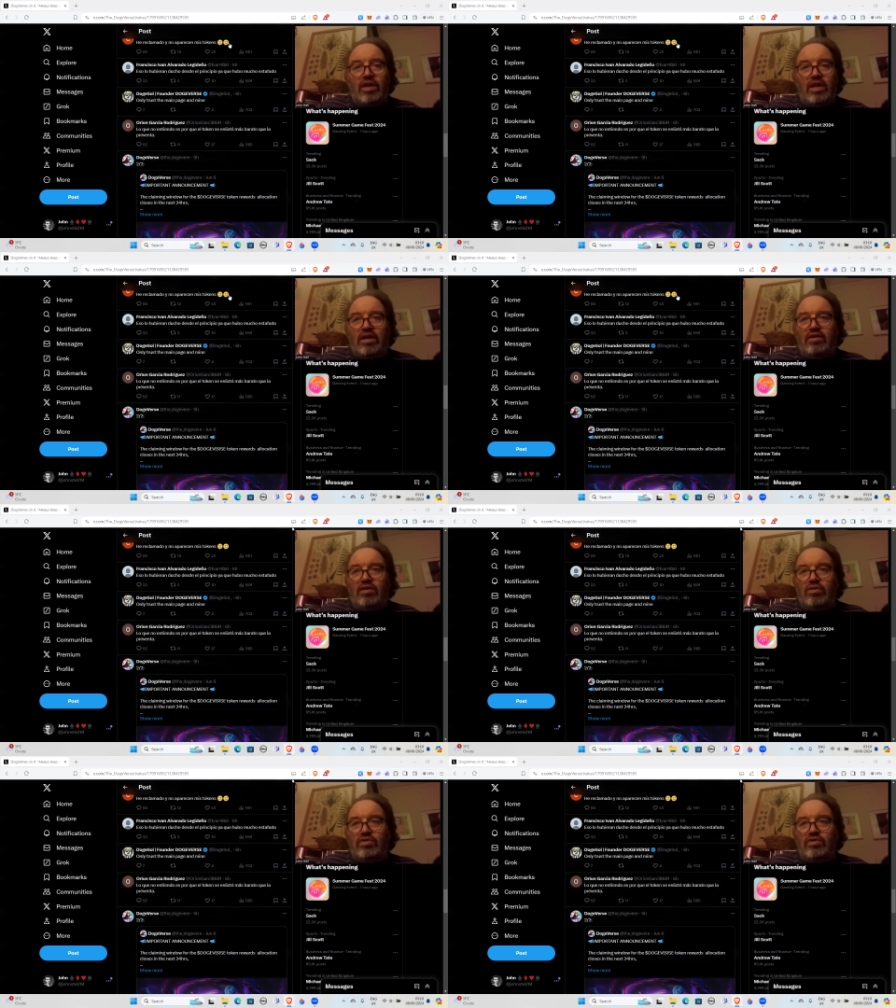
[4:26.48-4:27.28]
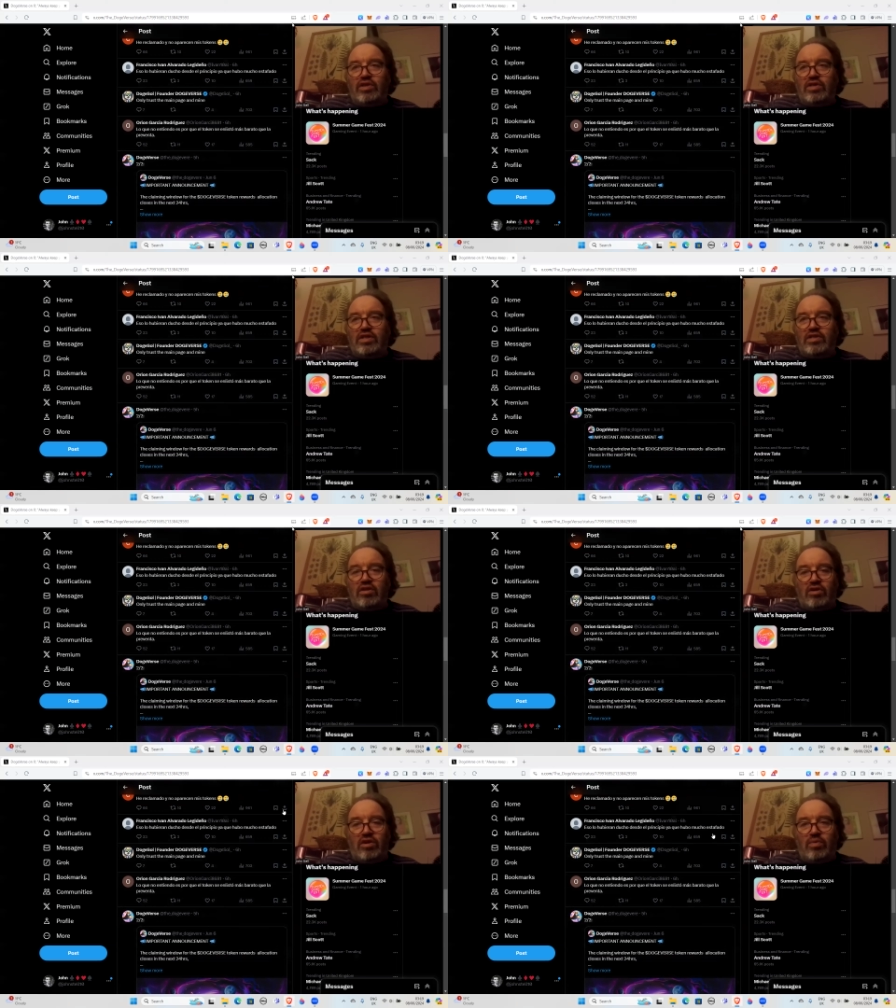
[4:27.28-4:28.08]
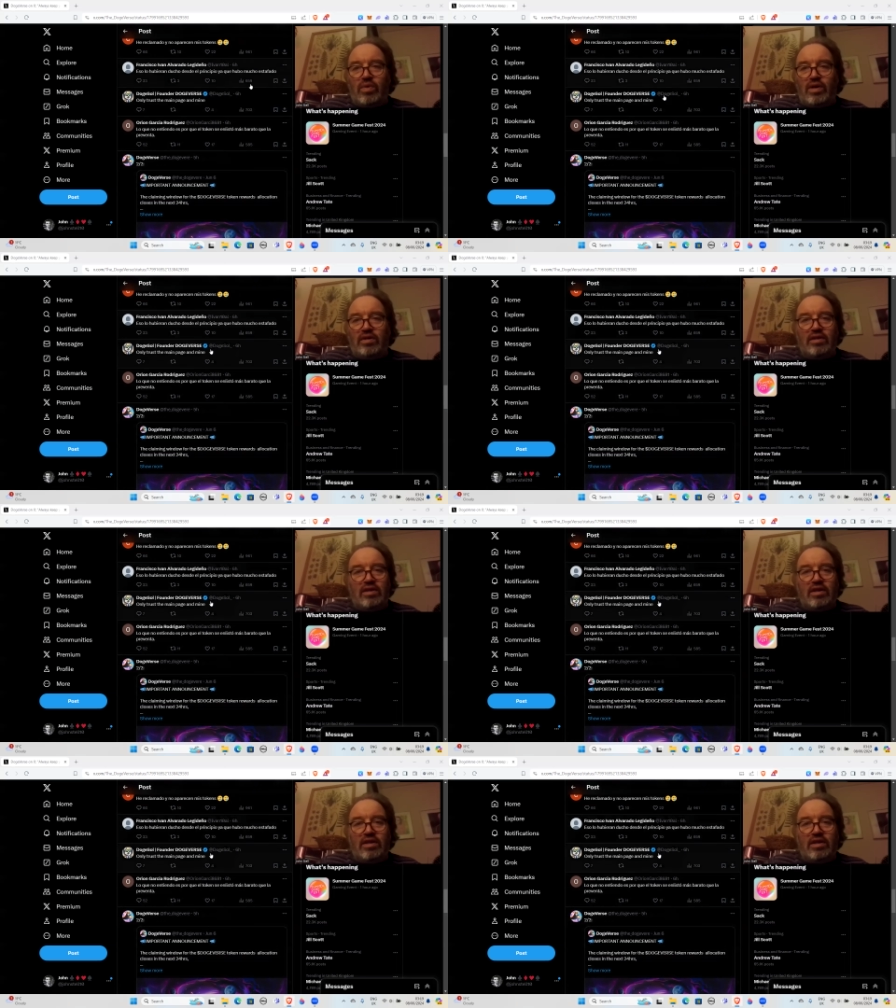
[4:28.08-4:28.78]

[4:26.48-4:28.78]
yeah, Dogeverse, it's not going well.